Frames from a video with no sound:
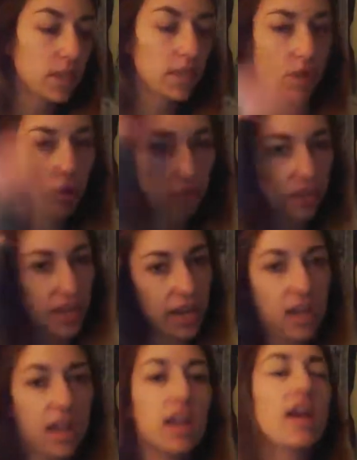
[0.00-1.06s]
whole
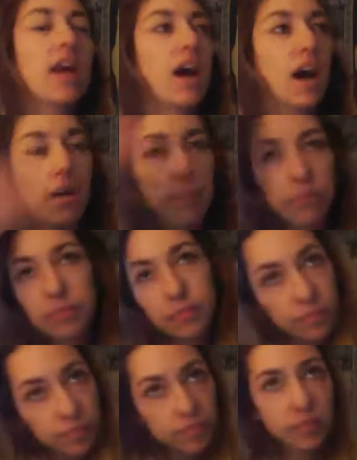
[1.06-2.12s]
thing a
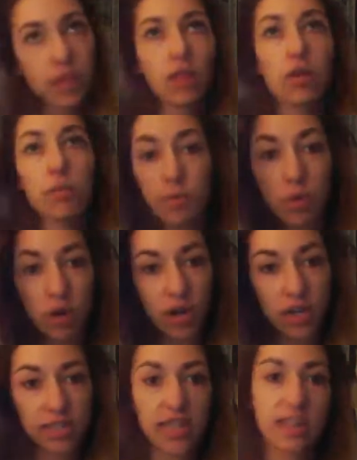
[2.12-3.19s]
little bit more
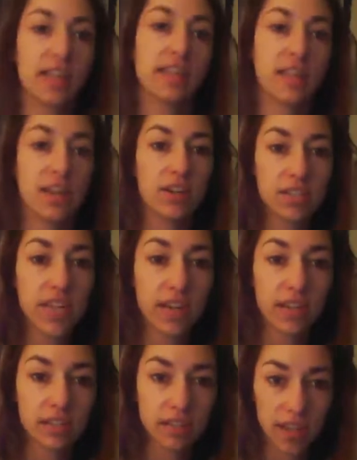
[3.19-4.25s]
because I think that they're
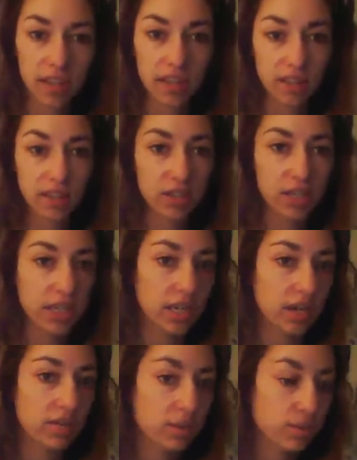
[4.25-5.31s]
sick. I think that they're sick
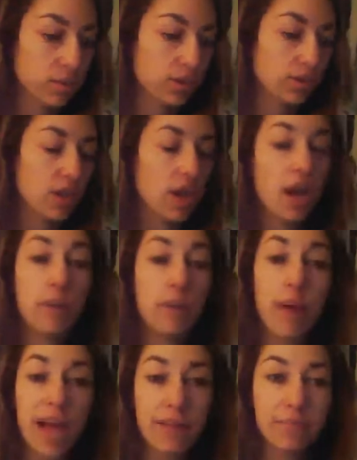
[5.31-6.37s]
individuals.
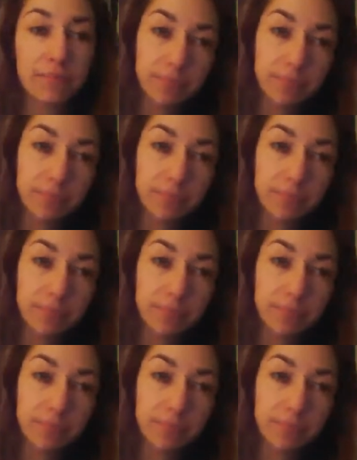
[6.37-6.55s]
But